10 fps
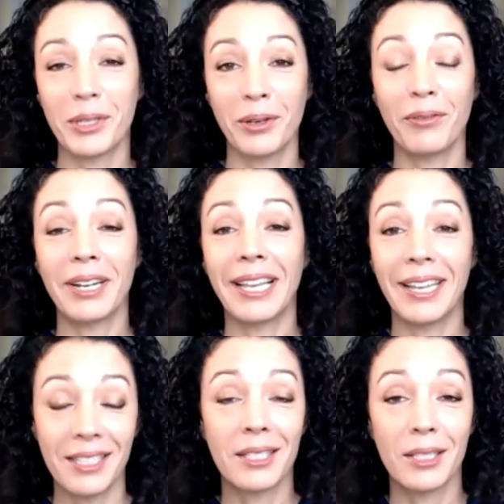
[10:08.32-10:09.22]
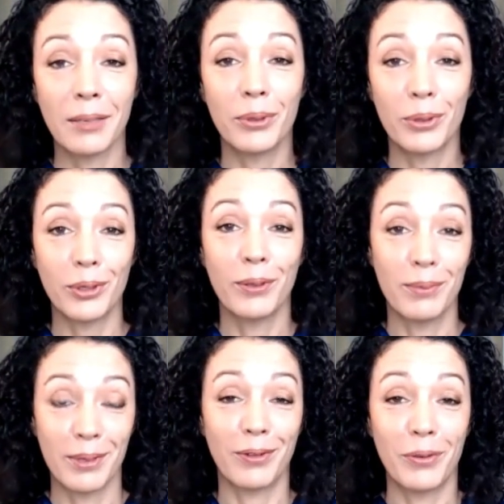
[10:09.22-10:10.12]
just going to relay it in simple
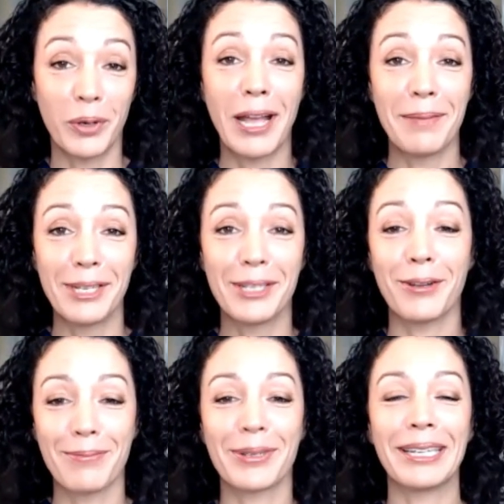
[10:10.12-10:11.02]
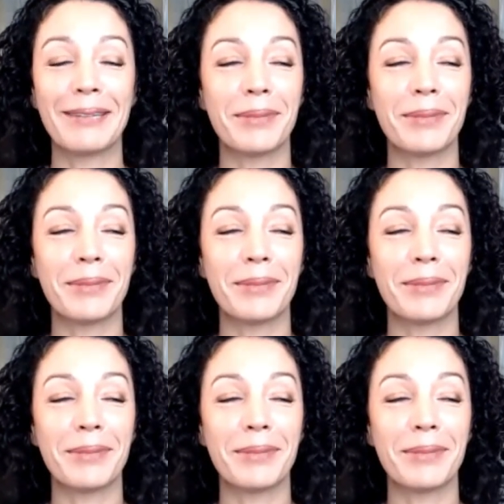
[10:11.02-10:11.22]
terms for what I'm interpreting,